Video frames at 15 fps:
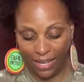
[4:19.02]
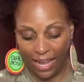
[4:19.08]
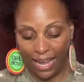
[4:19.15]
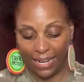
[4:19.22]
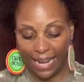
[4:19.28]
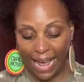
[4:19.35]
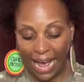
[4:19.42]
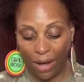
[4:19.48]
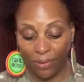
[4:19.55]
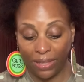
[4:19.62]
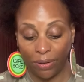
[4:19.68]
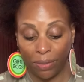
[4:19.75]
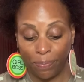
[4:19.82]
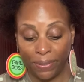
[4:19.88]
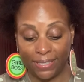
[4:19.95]
and how they
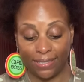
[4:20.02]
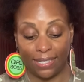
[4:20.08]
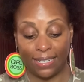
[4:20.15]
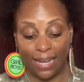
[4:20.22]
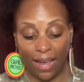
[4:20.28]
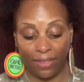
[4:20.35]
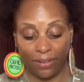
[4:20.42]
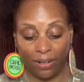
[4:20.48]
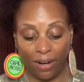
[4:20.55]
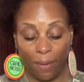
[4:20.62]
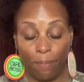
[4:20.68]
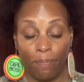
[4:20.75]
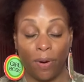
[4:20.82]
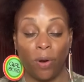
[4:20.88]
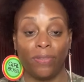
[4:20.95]
were put together,
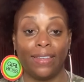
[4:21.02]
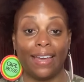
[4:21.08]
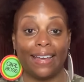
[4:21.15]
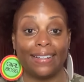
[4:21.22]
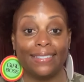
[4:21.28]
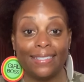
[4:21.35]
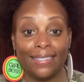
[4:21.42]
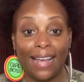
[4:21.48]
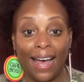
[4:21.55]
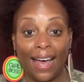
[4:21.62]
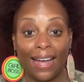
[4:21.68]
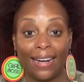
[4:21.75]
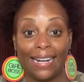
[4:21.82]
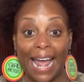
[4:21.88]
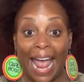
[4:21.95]
both
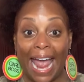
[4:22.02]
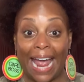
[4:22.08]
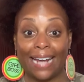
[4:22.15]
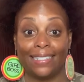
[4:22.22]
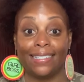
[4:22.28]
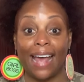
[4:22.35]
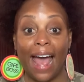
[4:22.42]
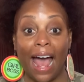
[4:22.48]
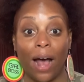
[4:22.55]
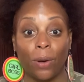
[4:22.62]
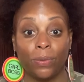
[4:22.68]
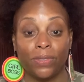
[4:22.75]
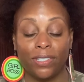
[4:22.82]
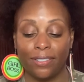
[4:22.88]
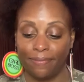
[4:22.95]
inside and
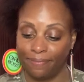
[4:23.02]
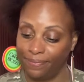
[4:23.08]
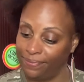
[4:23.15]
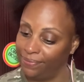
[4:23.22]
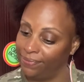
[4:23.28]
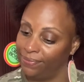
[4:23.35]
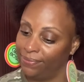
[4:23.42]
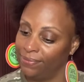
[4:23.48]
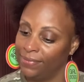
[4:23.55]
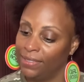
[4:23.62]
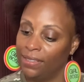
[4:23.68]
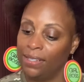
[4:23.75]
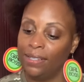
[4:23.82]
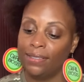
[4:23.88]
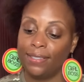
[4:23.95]
out.
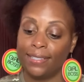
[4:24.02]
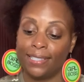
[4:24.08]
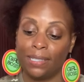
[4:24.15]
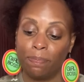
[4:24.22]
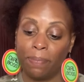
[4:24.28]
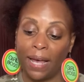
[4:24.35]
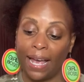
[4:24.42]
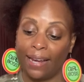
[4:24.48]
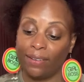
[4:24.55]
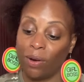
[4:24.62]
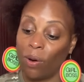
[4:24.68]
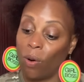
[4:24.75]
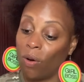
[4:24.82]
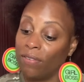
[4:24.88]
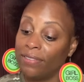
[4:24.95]
Despite
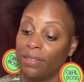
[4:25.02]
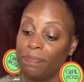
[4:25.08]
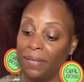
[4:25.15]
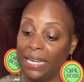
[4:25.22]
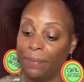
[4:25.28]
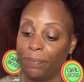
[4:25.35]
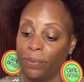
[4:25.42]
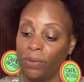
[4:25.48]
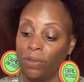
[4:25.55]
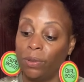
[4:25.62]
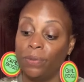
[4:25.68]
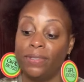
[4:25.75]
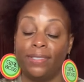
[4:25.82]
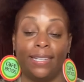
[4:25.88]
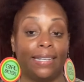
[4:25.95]
all of the people
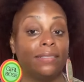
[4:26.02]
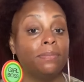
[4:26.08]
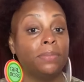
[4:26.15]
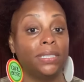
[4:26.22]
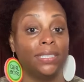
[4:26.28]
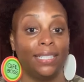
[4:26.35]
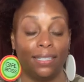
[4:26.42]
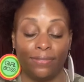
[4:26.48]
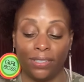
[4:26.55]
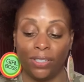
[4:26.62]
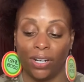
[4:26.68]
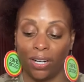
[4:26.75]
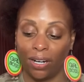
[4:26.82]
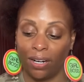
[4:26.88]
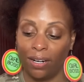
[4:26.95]
who didn't believe in
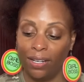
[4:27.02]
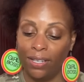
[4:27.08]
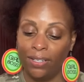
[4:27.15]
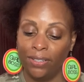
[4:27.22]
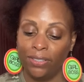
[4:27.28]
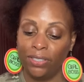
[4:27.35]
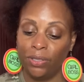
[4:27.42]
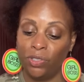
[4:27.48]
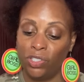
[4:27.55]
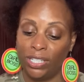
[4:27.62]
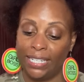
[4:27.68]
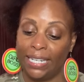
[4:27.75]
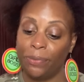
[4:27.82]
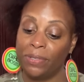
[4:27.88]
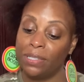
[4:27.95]
her,
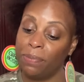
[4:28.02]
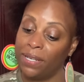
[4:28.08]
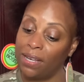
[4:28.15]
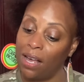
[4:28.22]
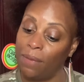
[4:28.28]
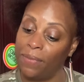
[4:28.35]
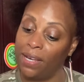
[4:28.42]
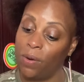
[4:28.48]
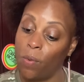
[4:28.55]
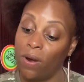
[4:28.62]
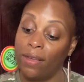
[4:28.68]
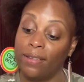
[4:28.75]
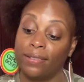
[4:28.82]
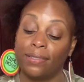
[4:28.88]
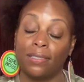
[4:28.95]
Eugenie was becoming
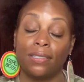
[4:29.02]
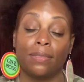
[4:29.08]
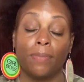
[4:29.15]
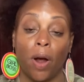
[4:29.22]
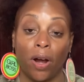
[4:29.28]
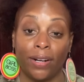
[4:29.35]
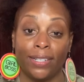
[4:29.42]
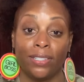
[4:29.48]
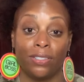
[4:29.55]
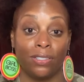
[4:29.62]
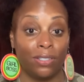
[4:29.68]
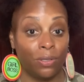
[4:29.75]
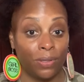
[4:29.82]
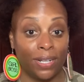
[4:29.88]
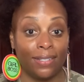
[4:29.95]
one of the smartest
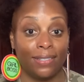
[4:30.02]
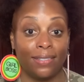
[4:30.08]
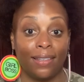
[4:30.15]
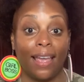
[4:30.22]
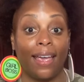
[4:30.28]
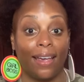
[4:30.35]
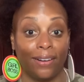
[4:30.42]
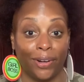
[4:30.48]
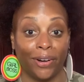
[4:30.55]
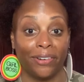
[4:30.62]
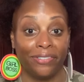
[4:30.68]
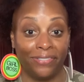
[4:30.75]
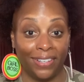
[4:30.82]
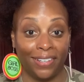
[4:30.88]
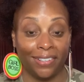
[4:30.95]
students in her
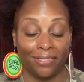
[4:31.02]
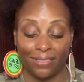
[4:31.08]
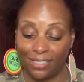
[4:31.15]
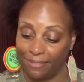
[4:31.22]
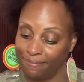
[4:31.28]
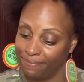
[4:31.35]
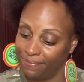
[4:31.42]
field.